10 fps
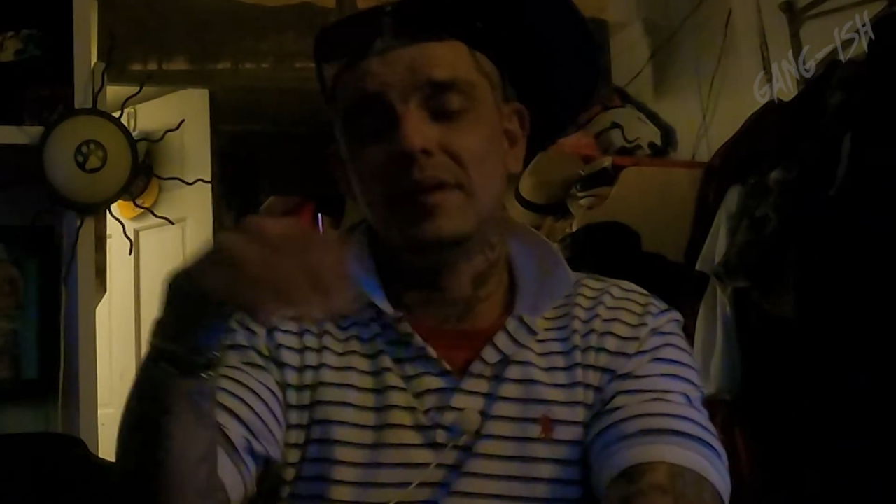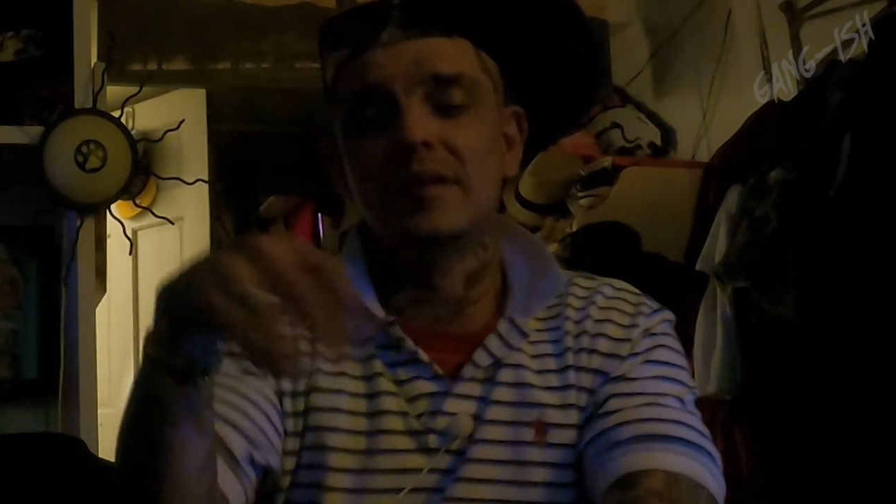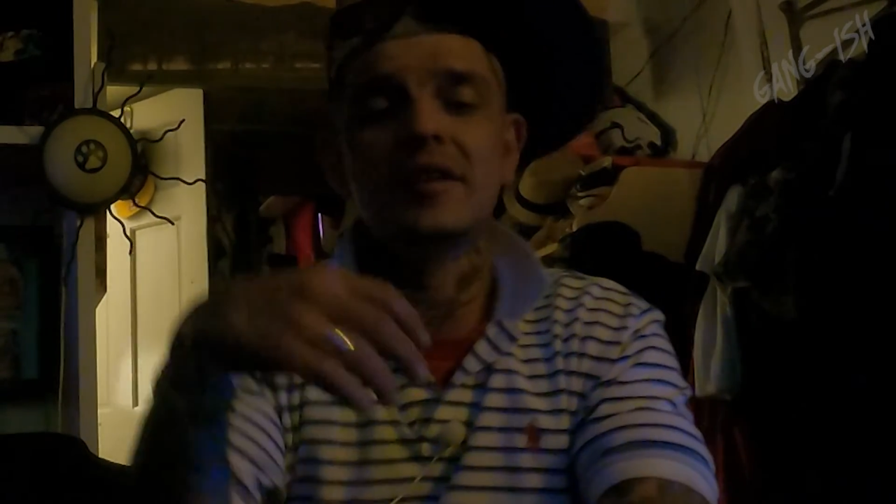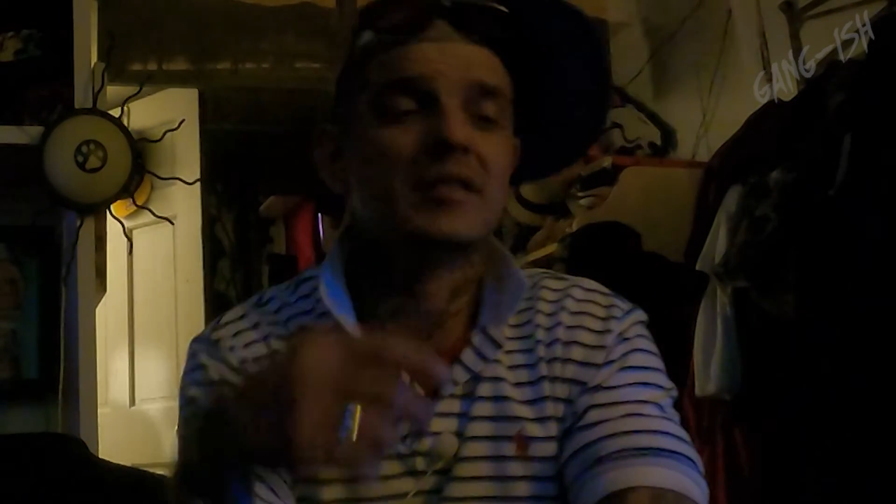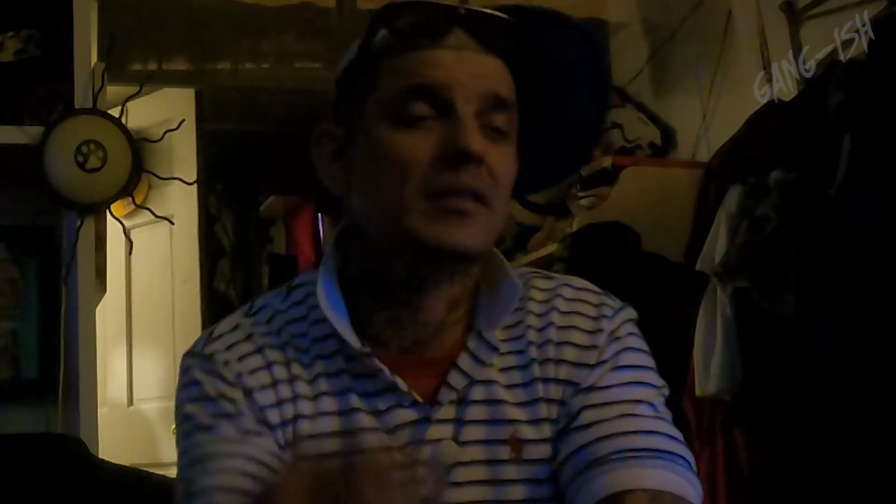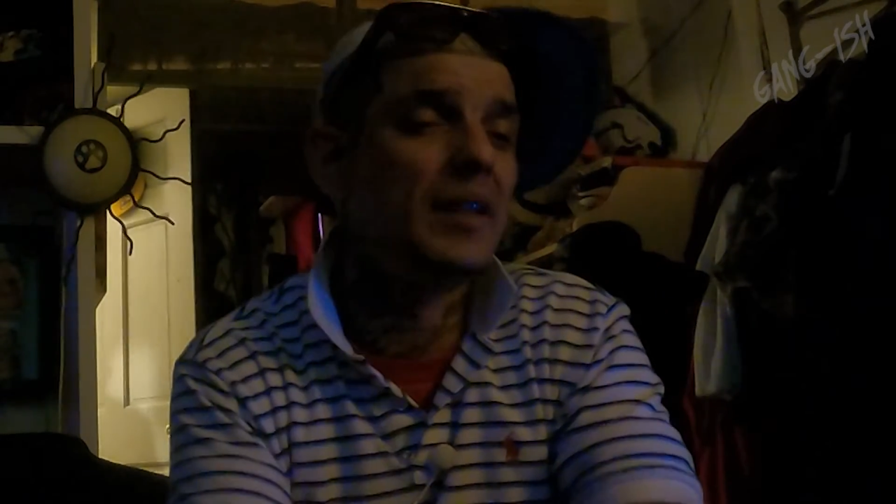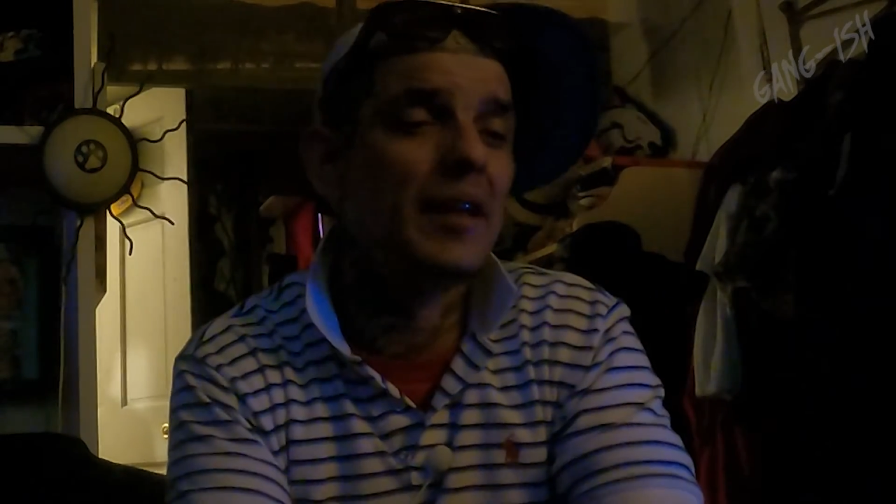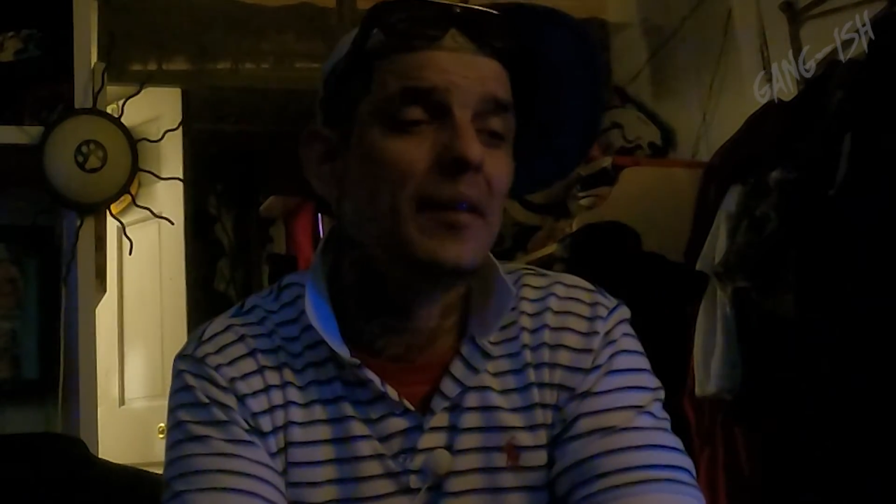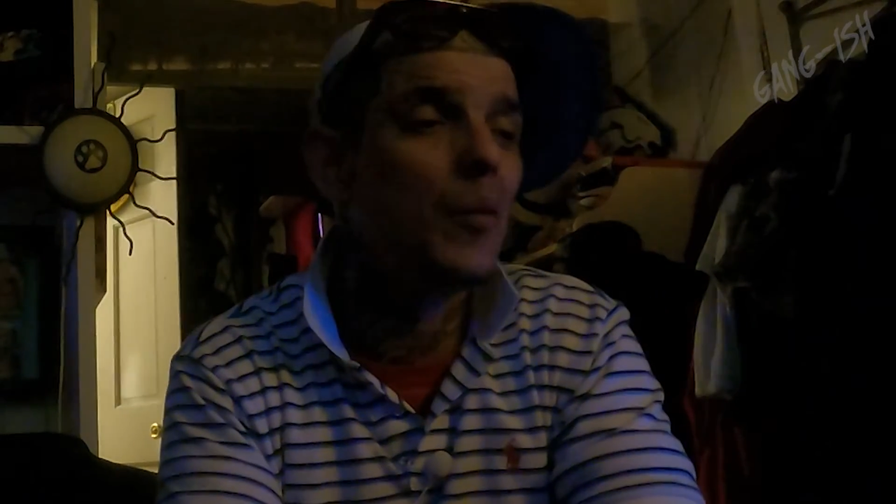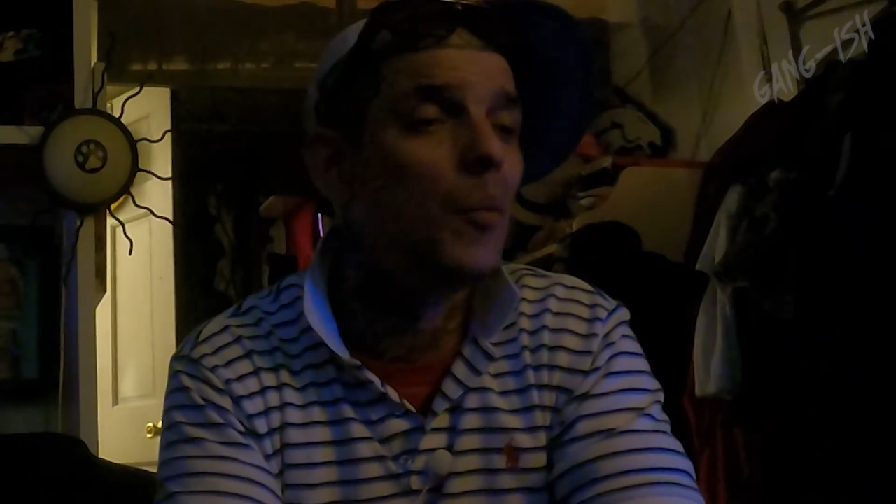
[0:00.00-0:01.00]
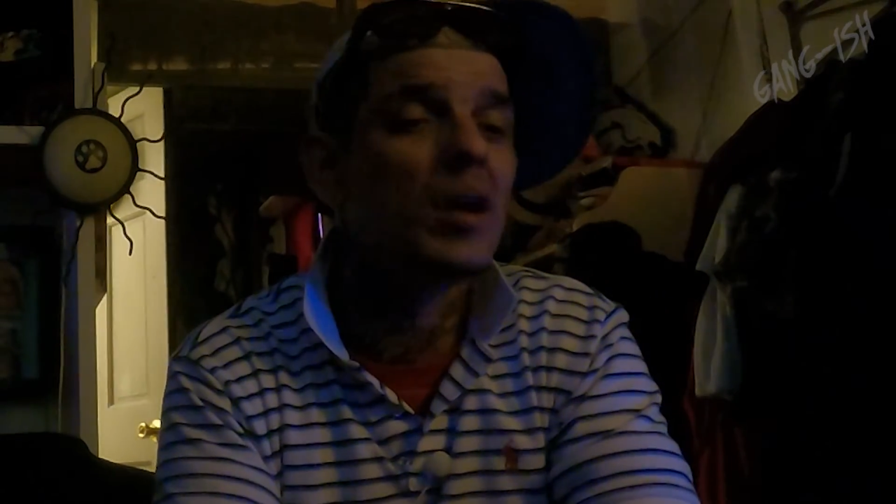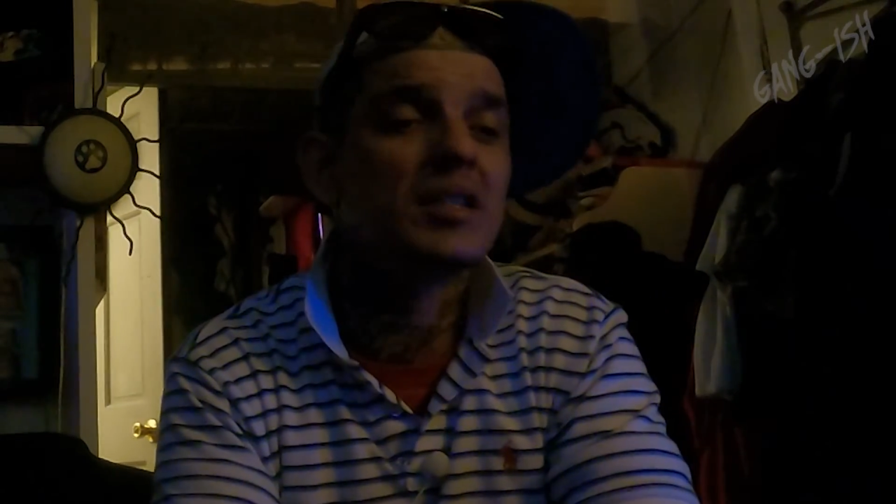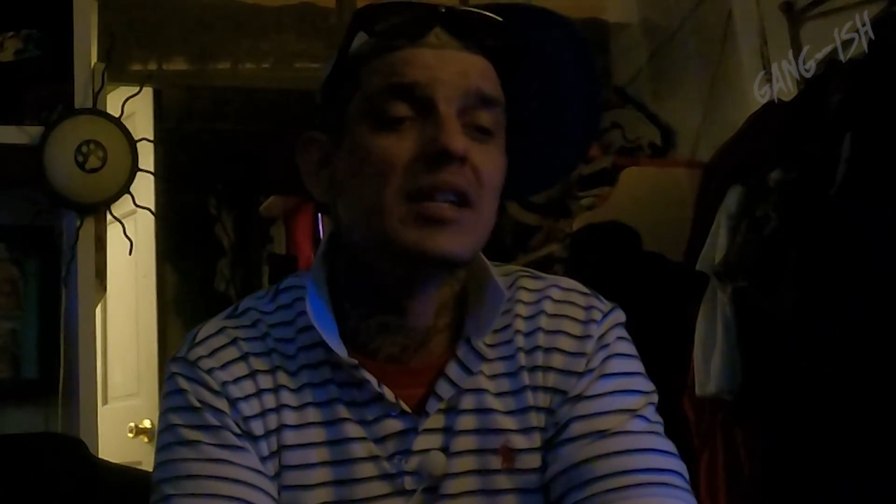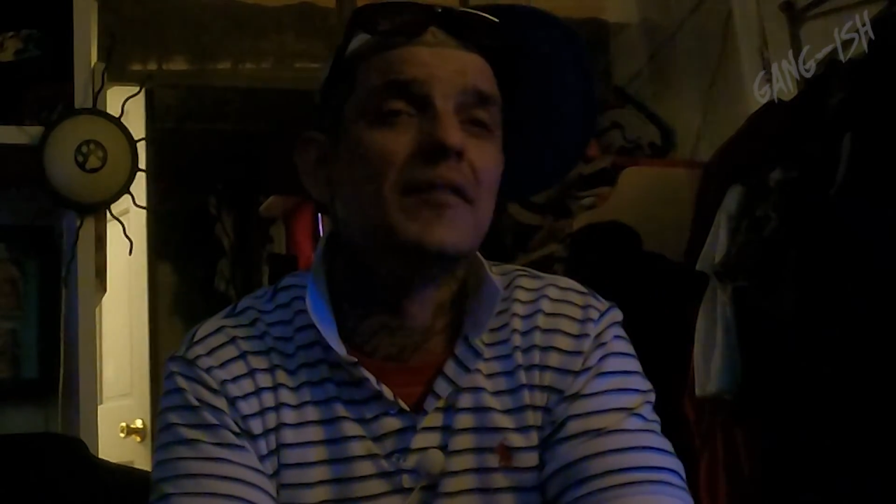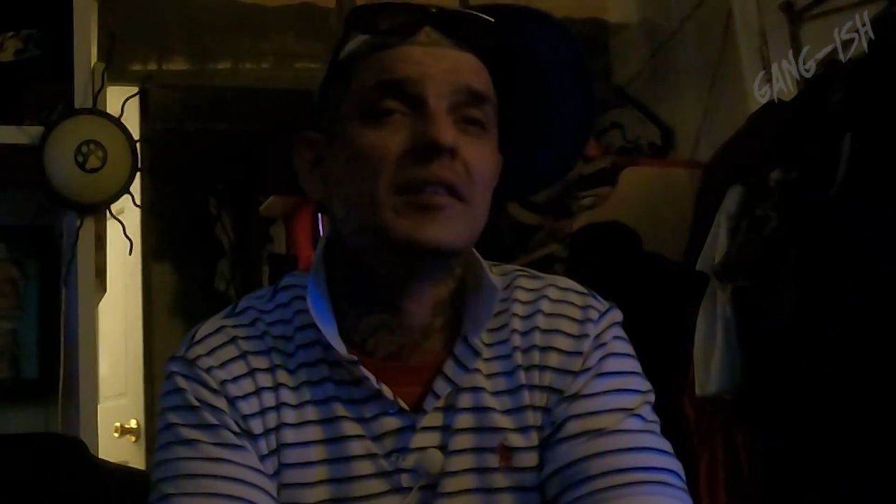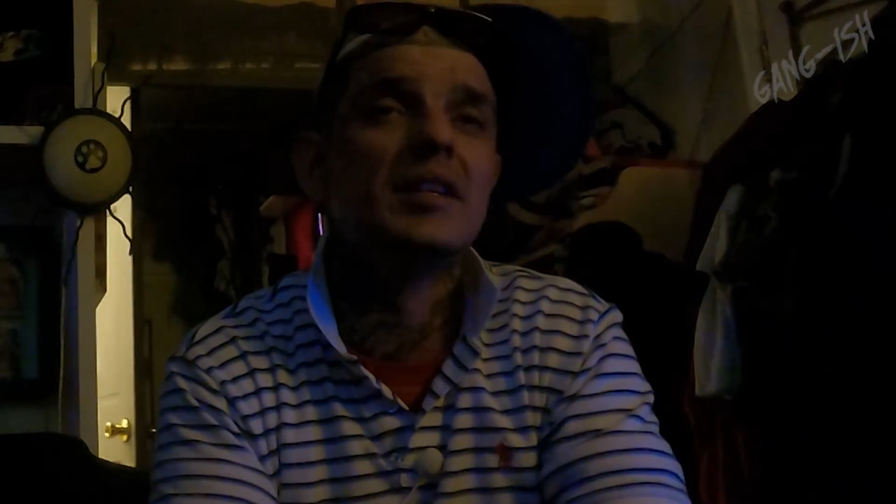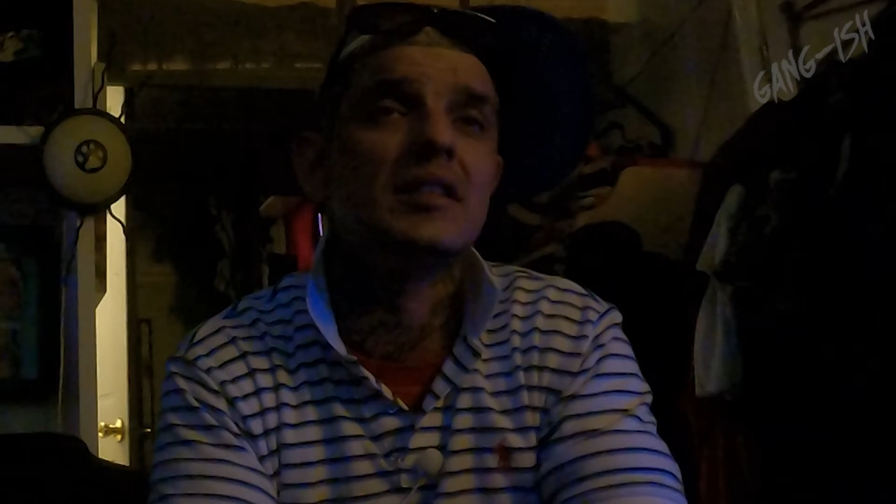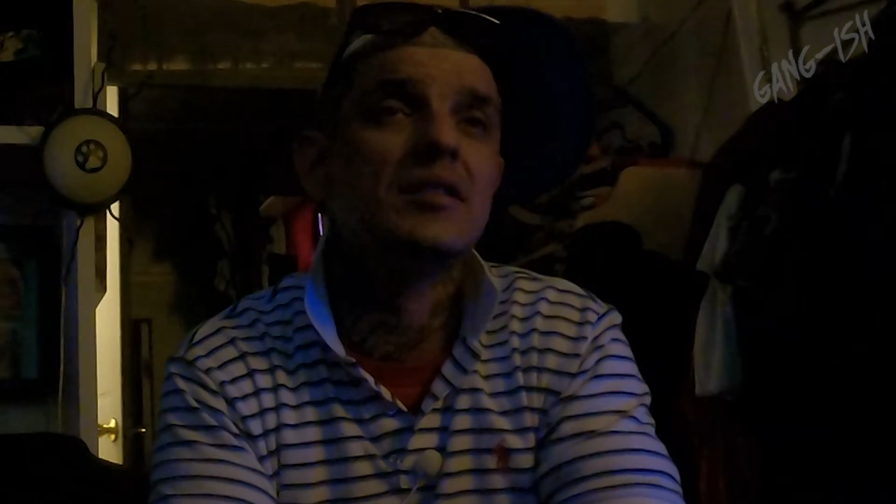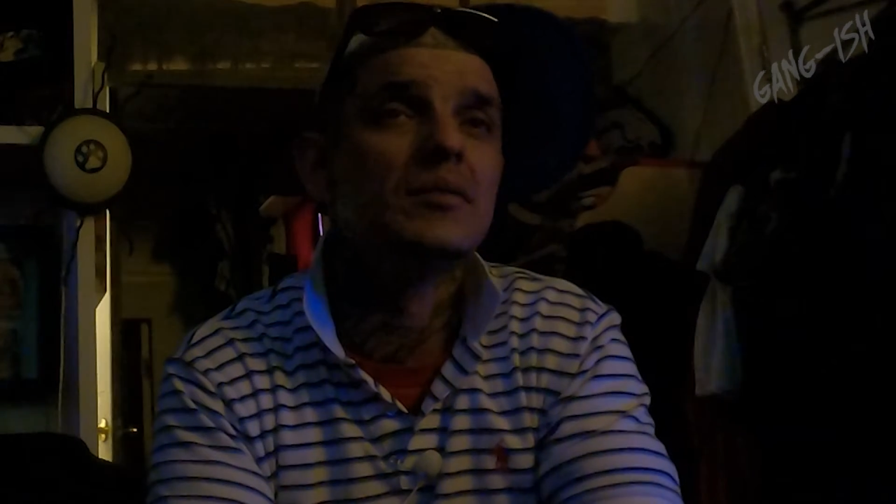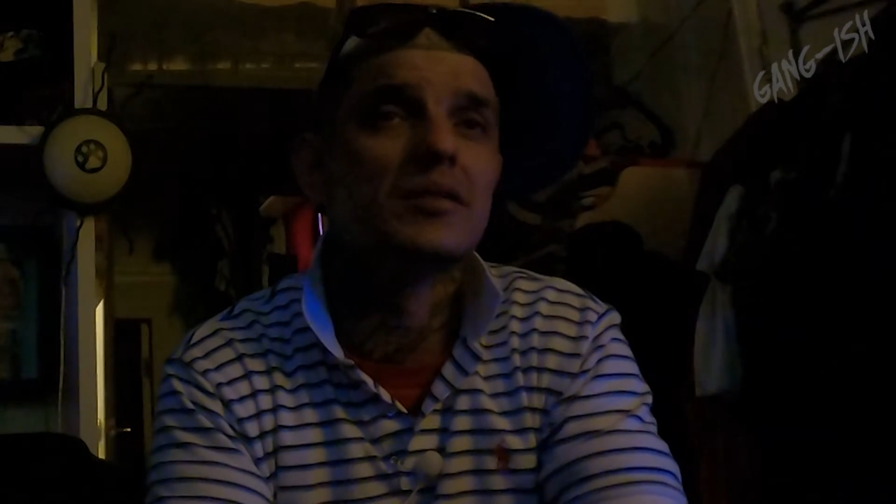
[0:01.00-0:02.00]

understood they they watched everything too,